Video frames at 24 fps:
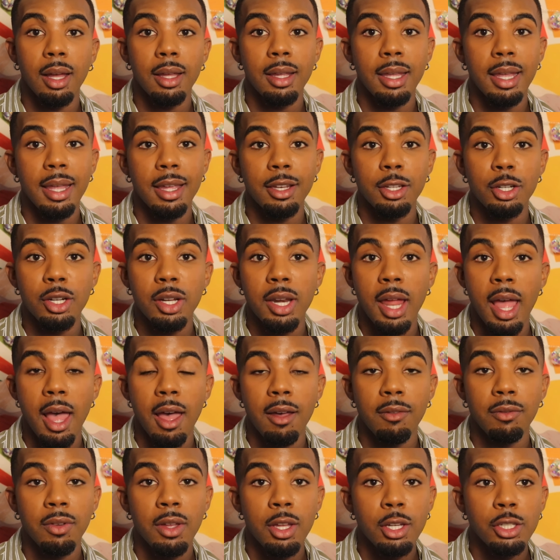Again, you're gonna
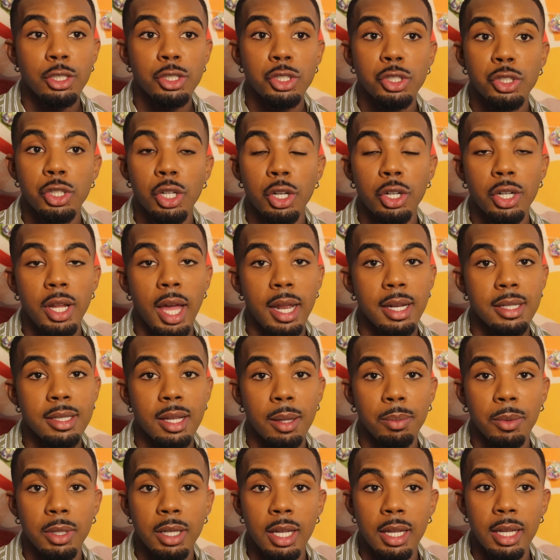have sugar daddies
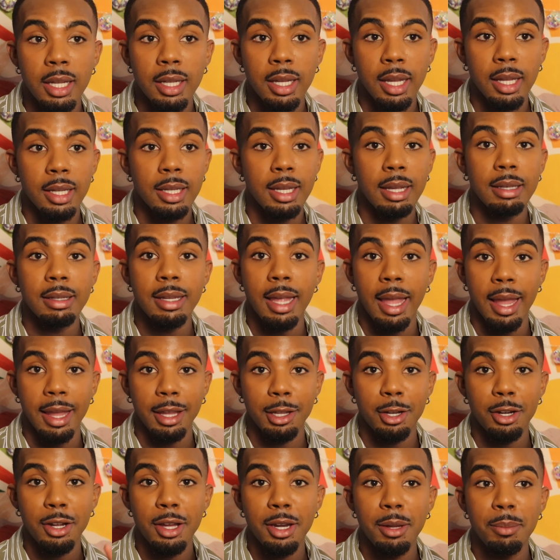up the yin yang.
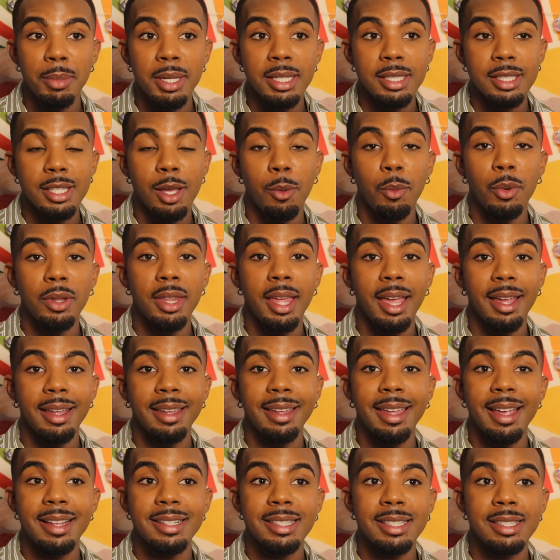You're gonna be someone
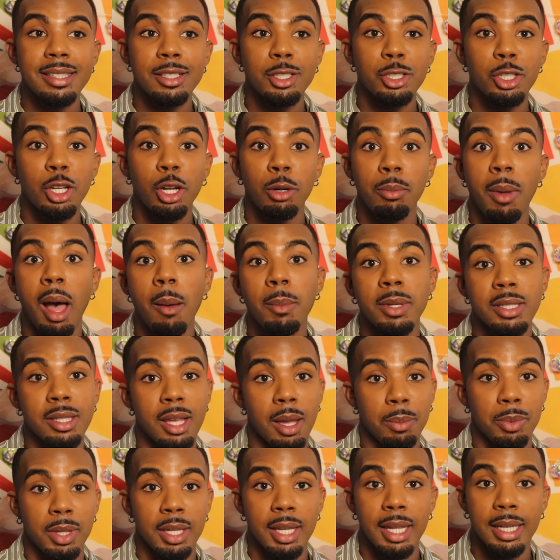that gets sugar mamas
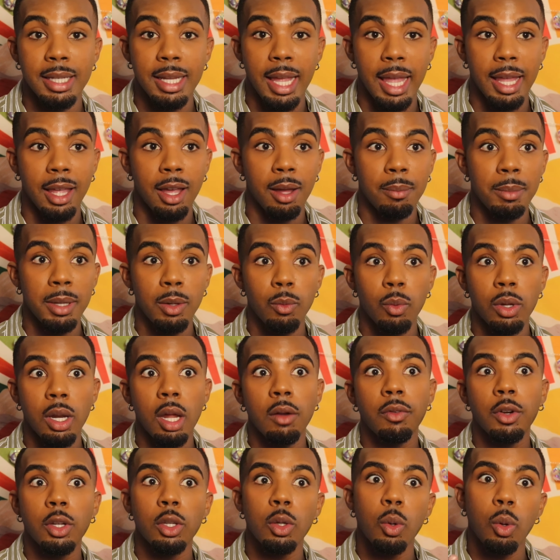up the yin yang. I mean,
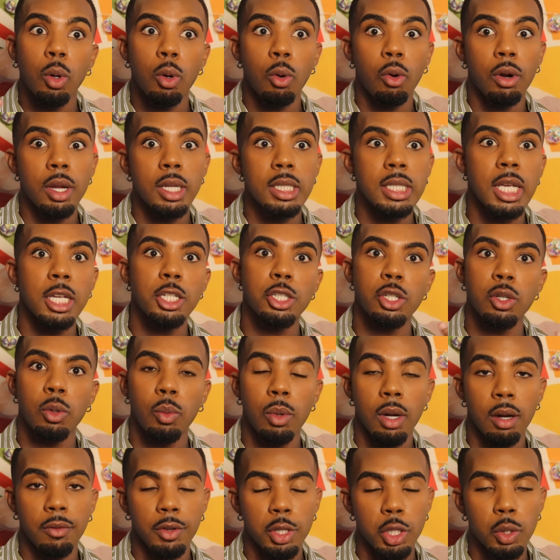whatever your orientation or
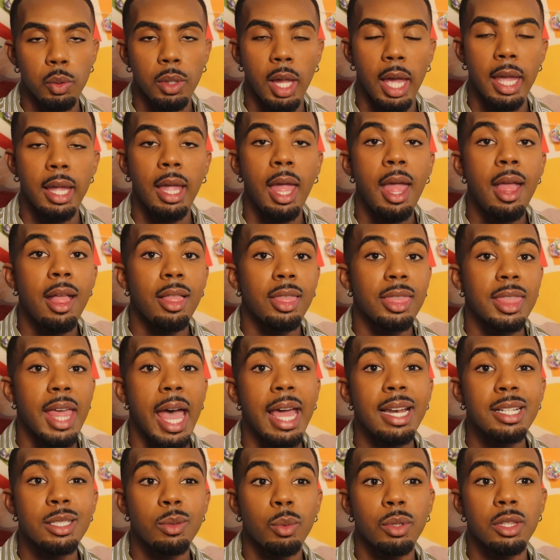whatever you like,
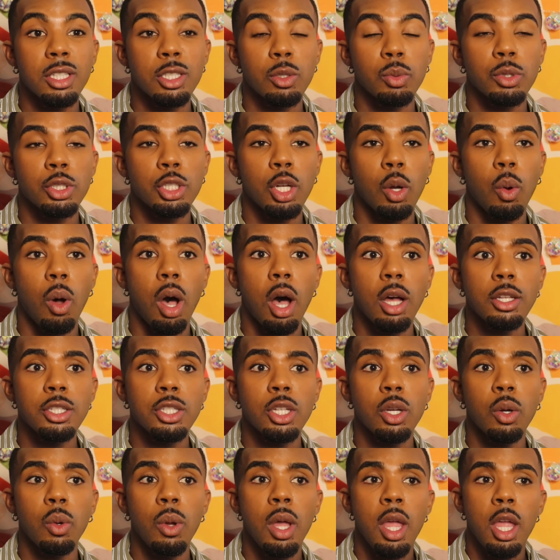that is what this will show.
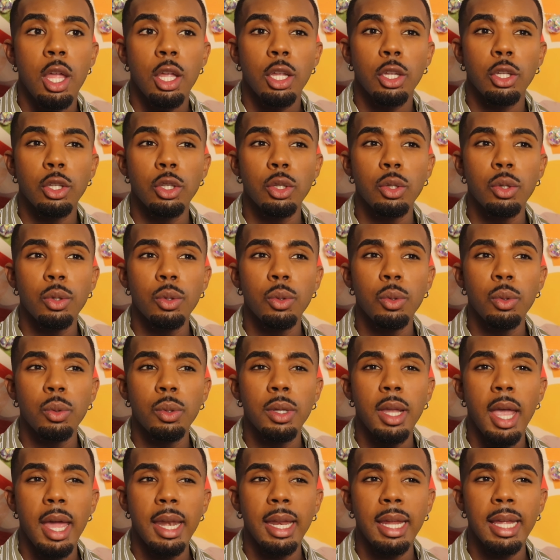Also,
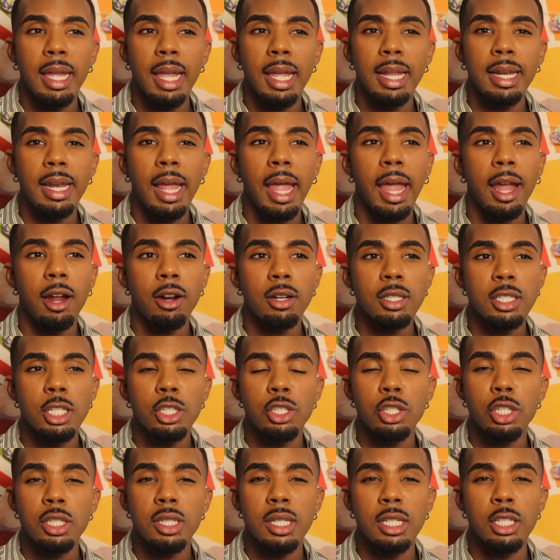you getting
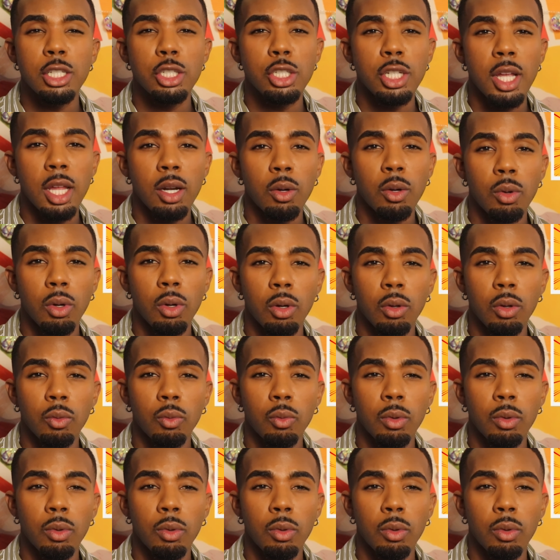inheritance just in general.